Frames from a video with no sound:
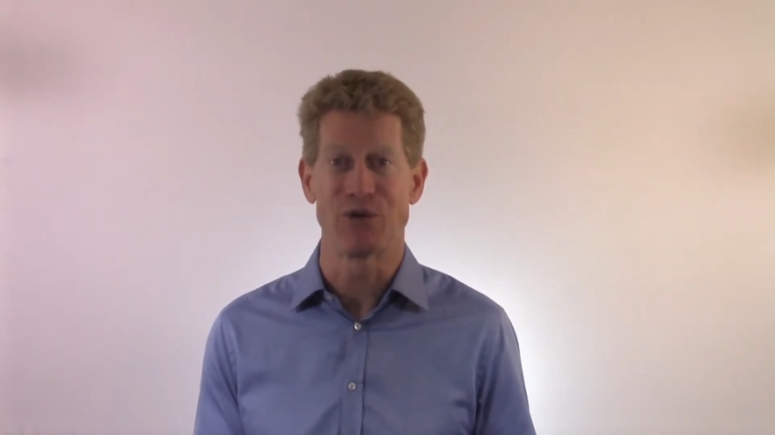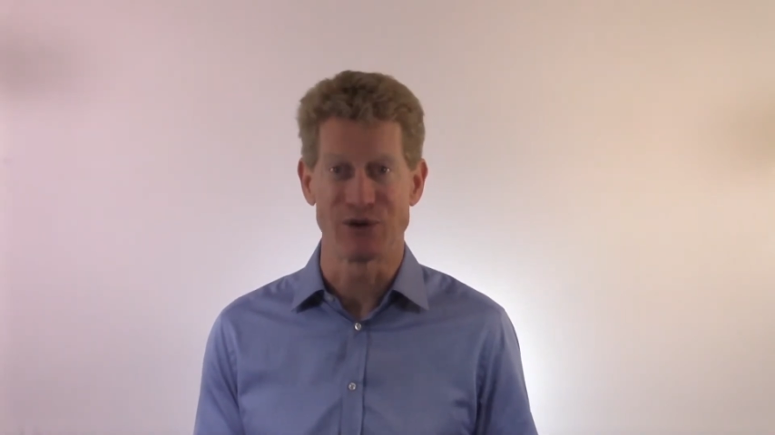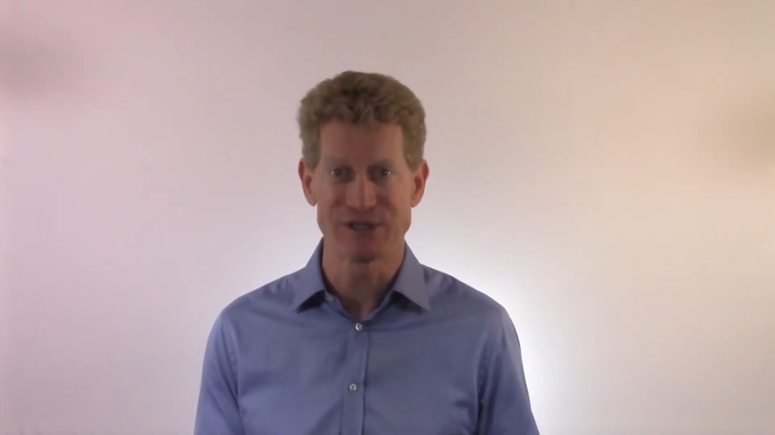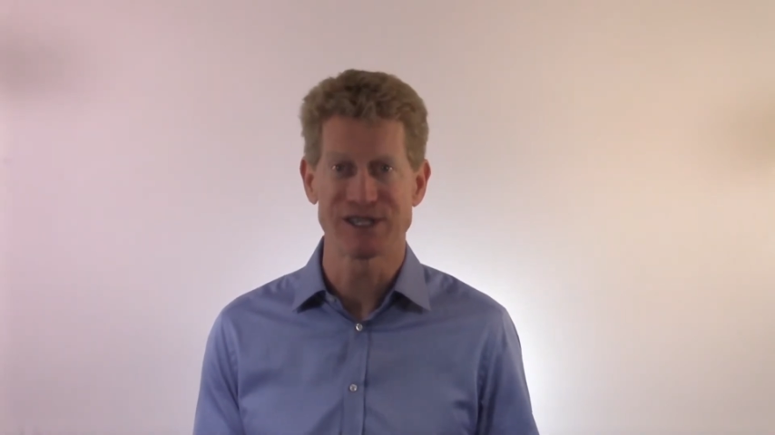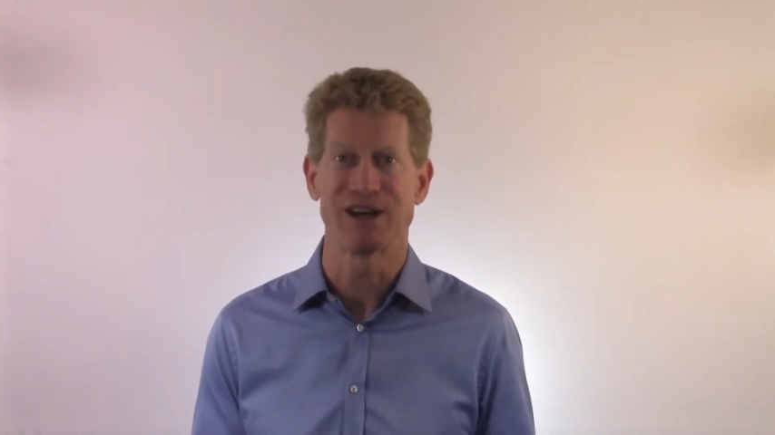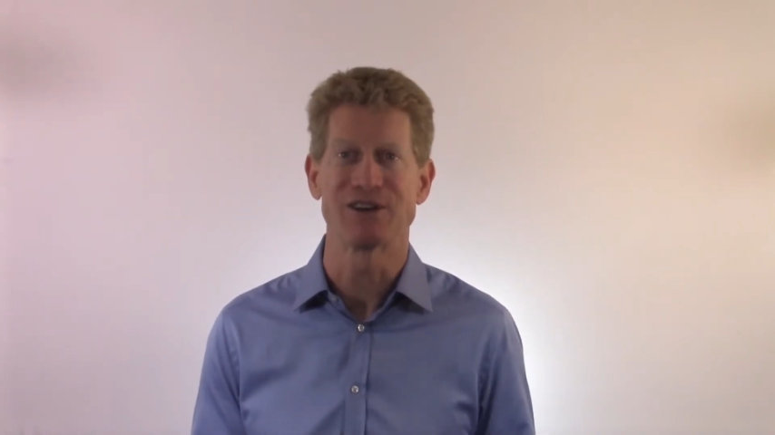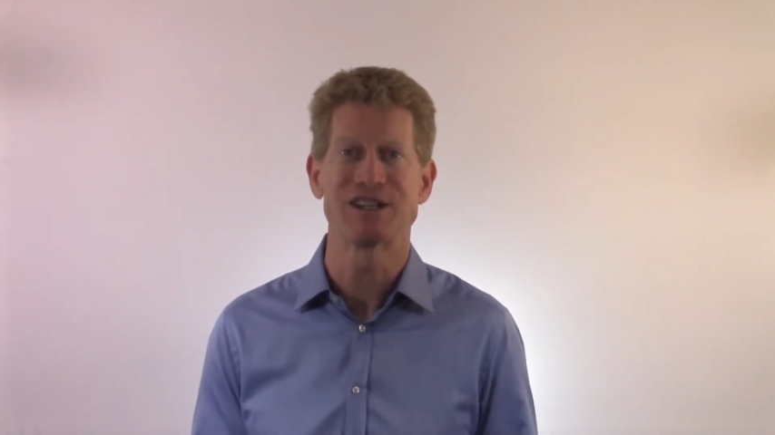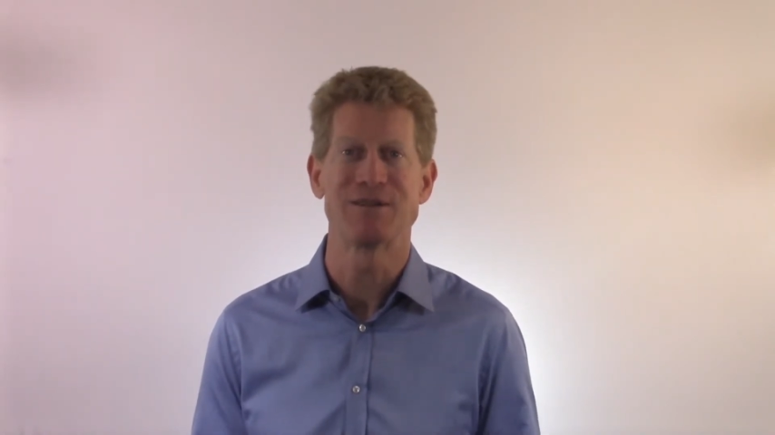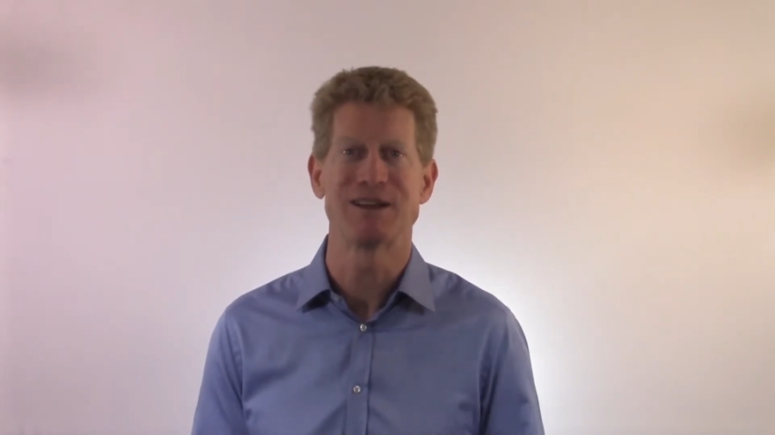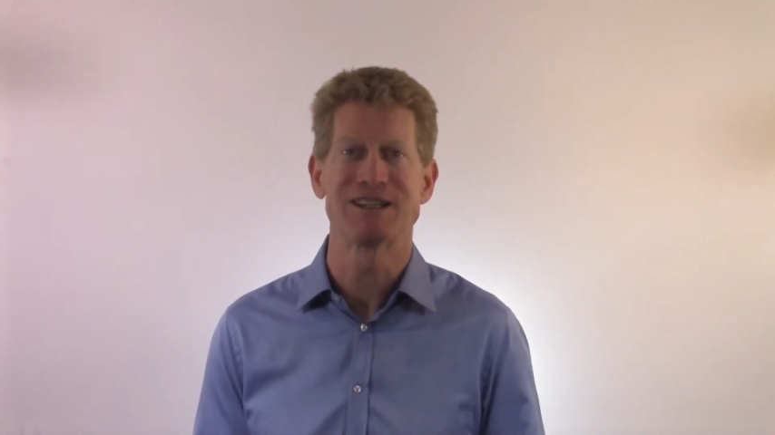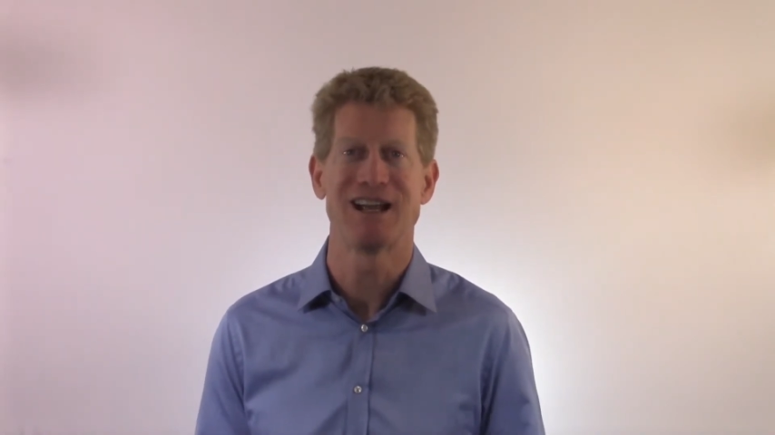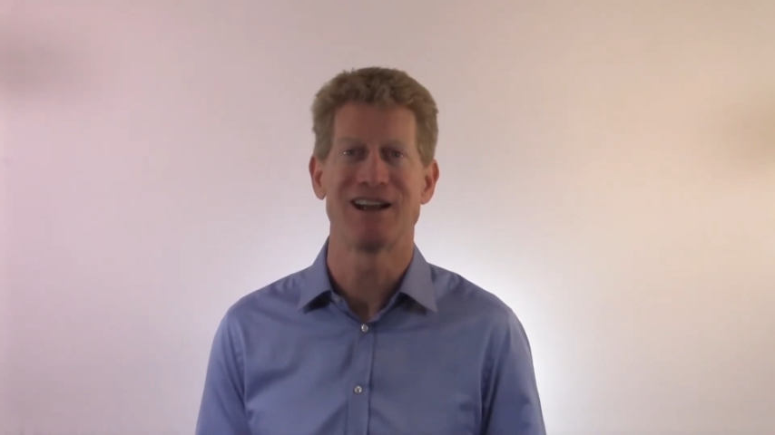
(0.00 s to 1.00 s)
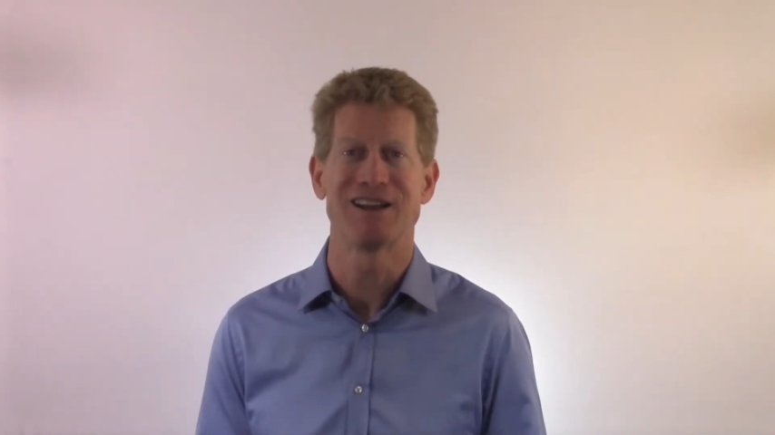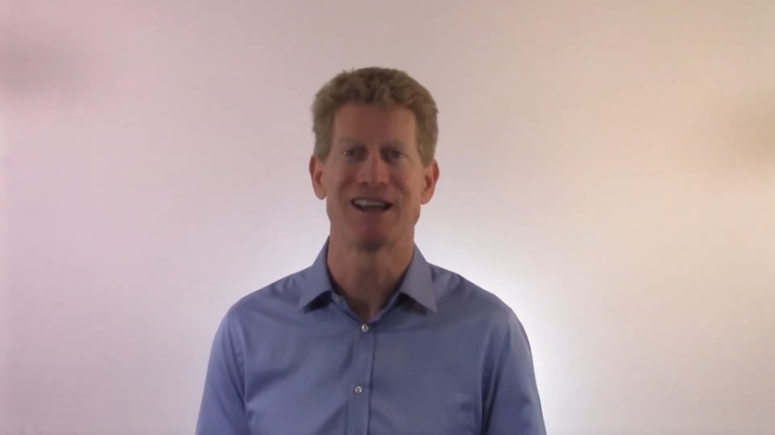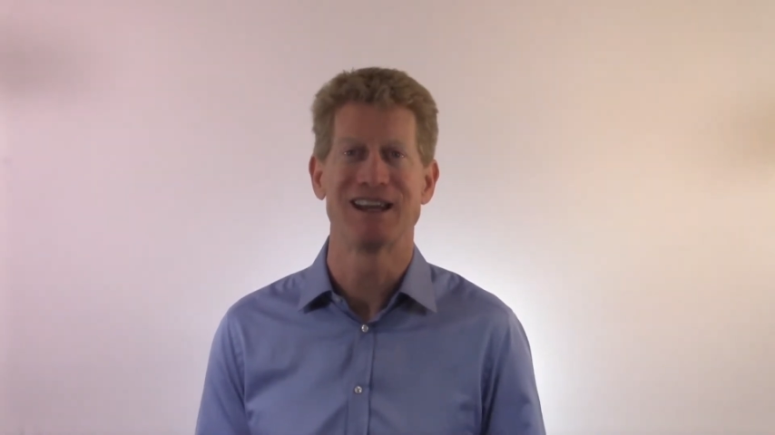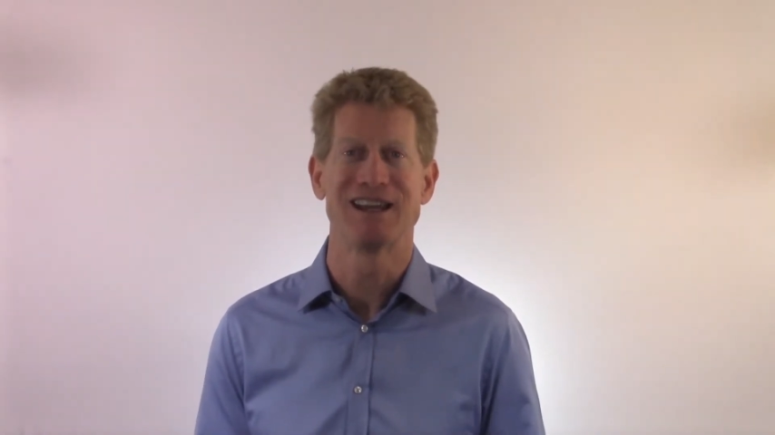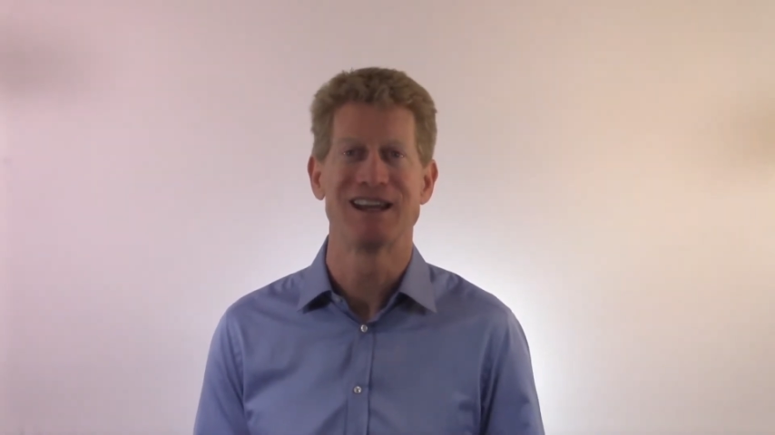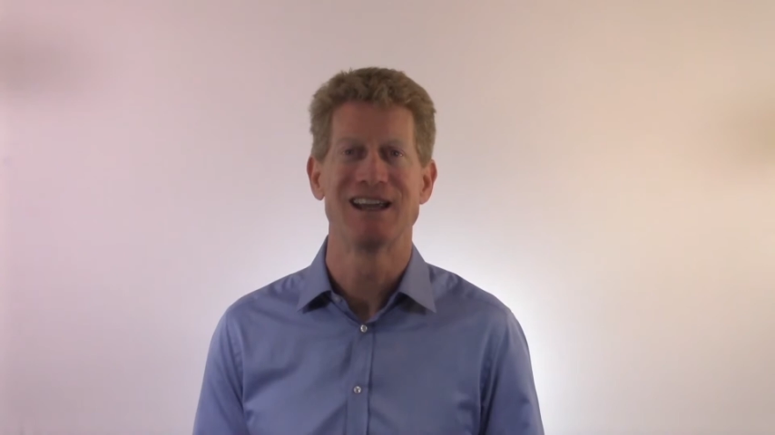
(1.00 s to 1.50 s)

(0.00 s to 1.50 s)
or scarcity mentality.